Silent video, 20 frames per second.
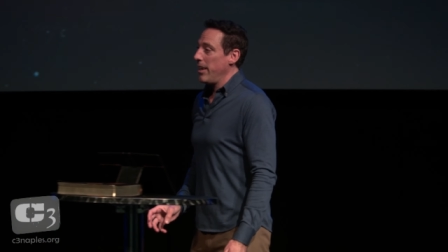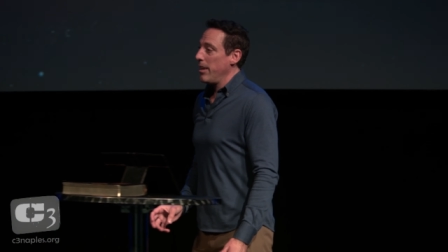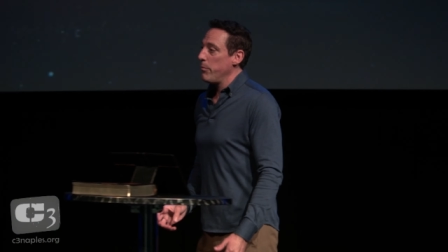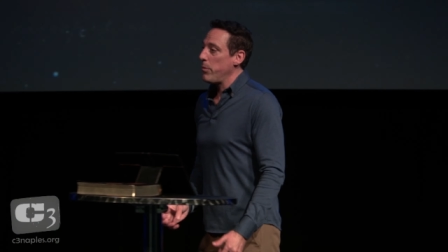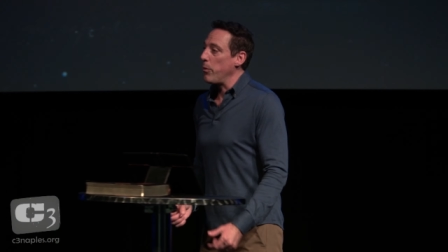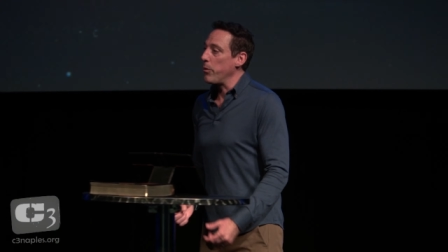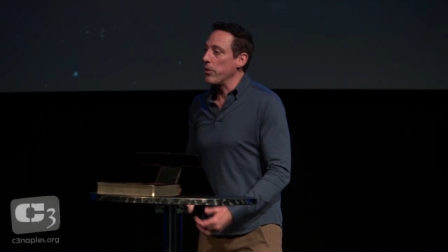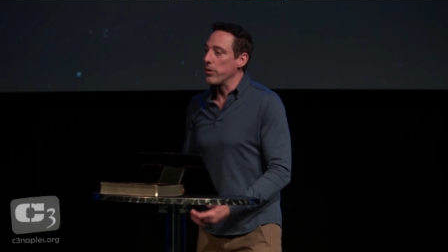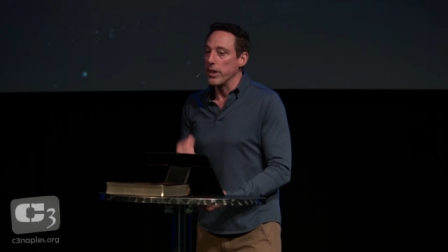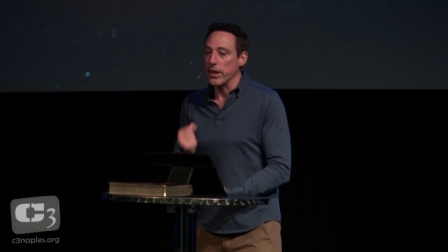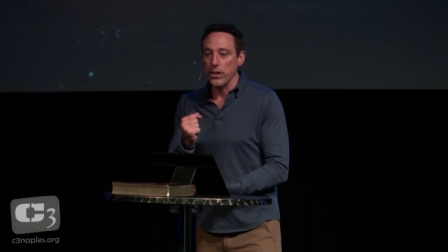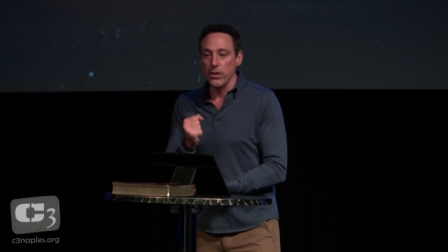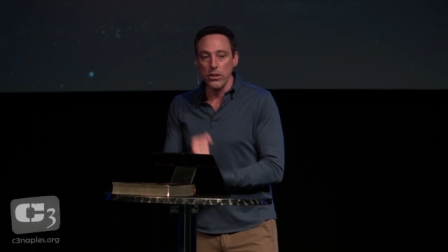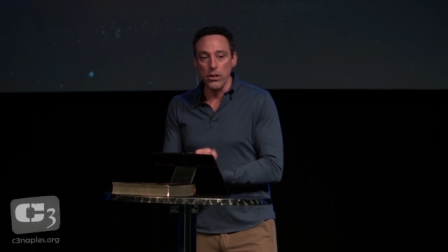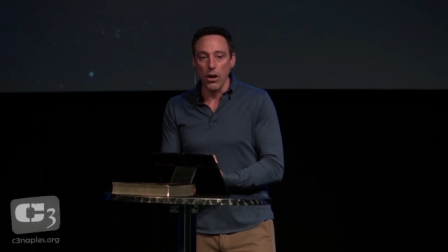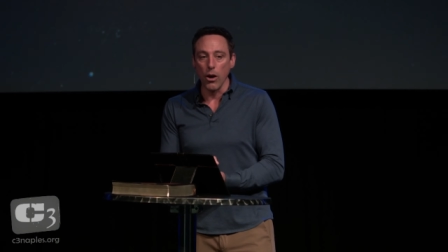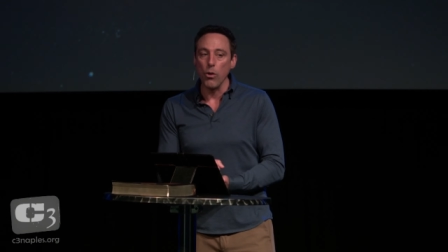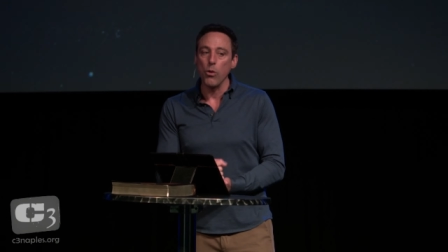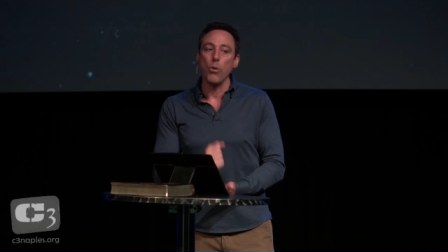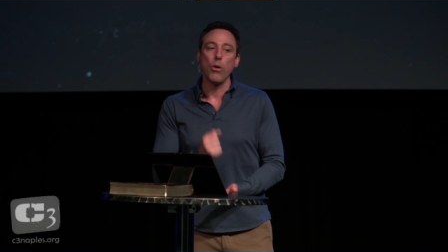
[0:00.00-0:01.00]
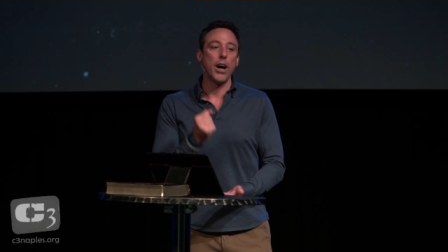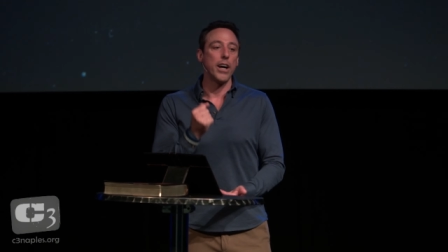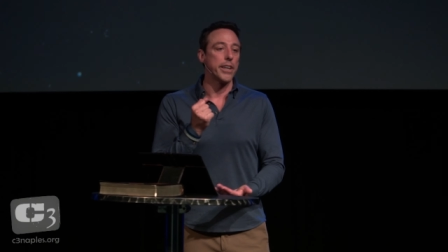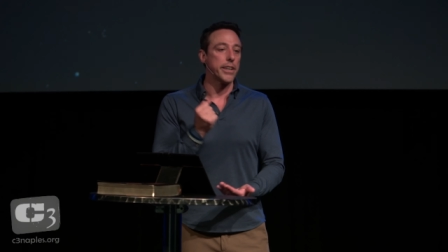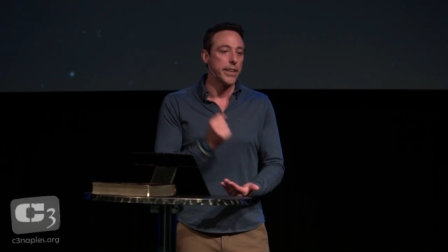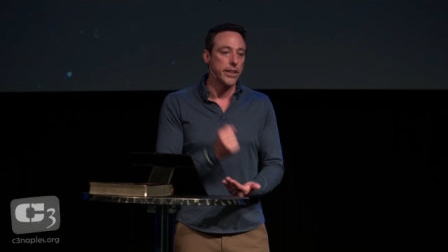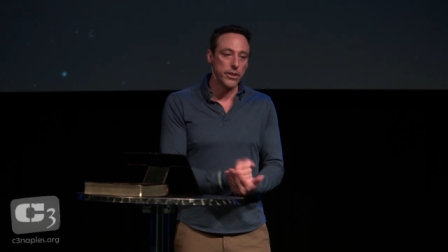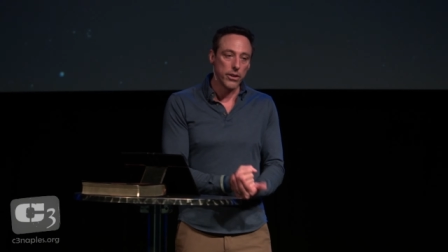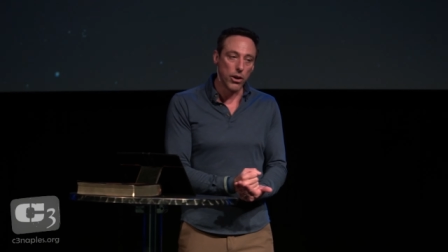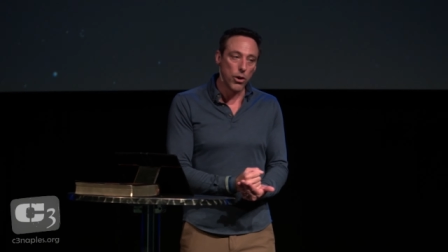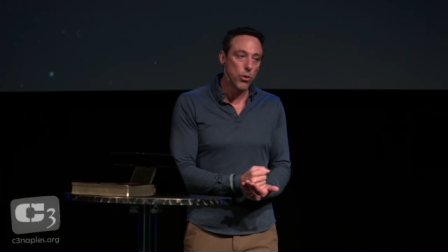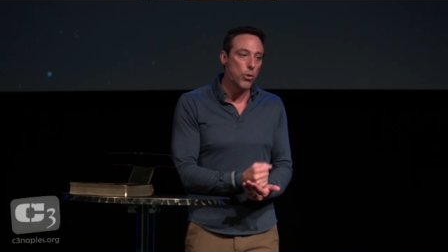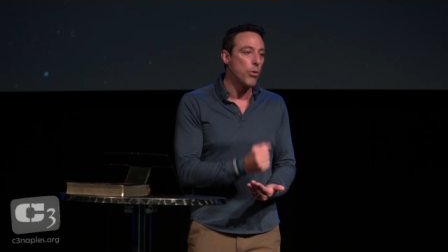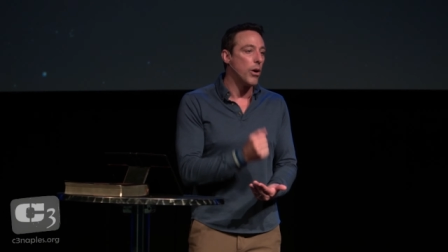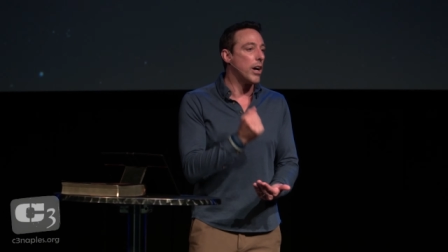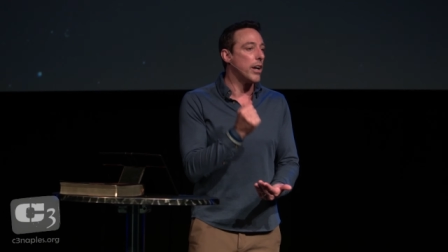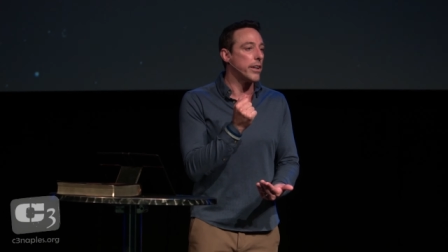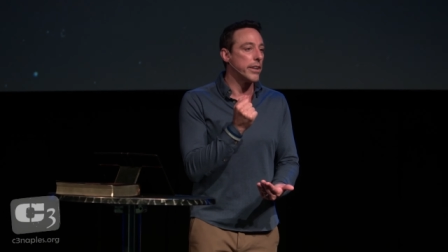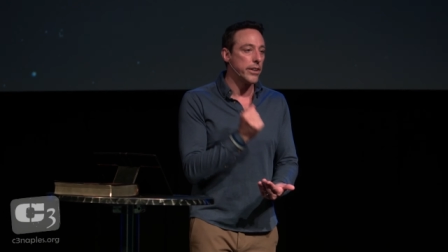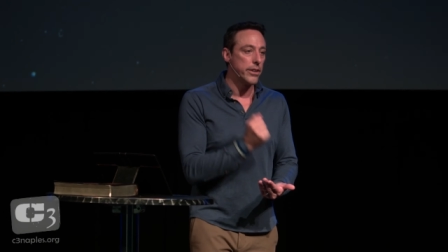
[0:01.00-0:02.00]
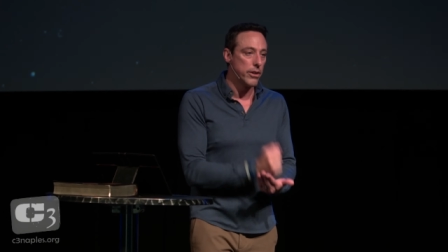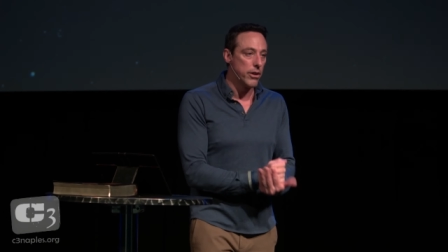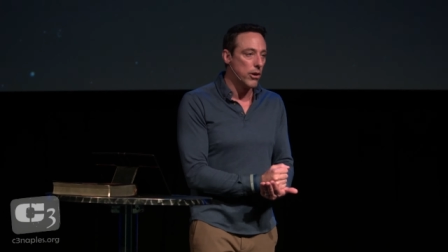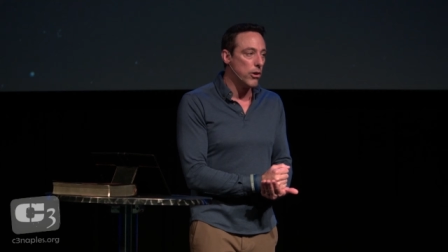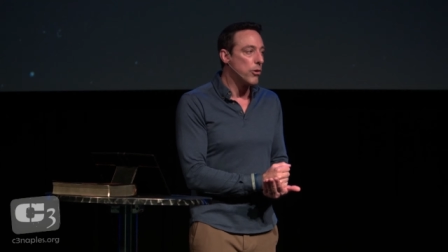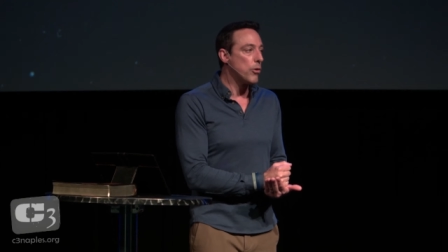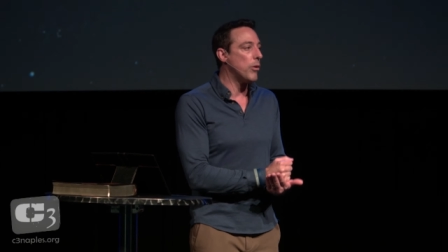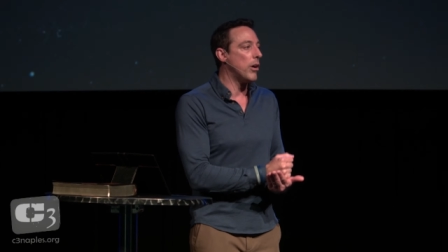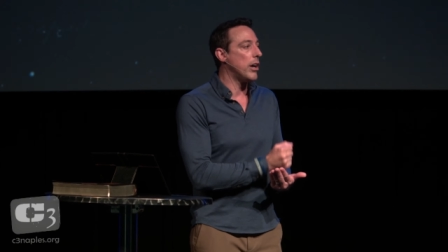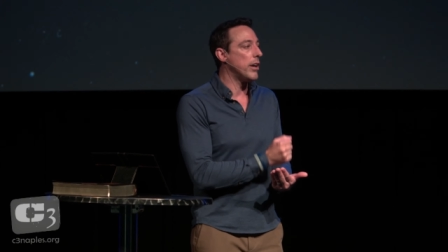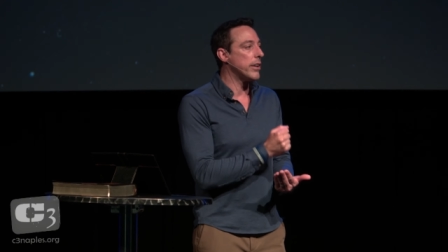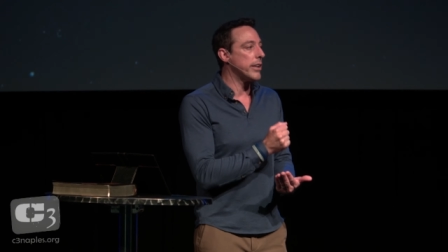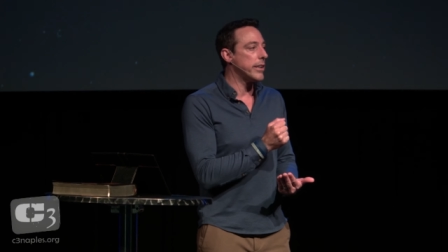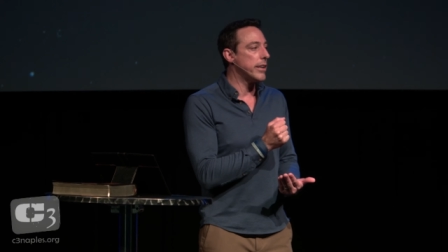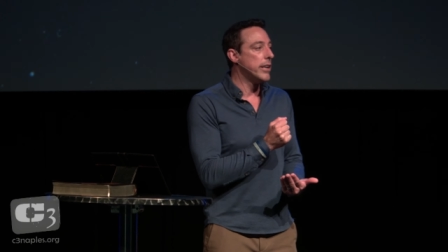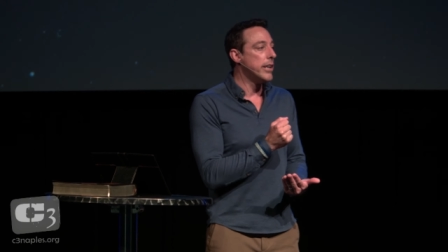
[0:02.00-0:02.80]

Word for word: But we were like, no quality, no quality, no quality.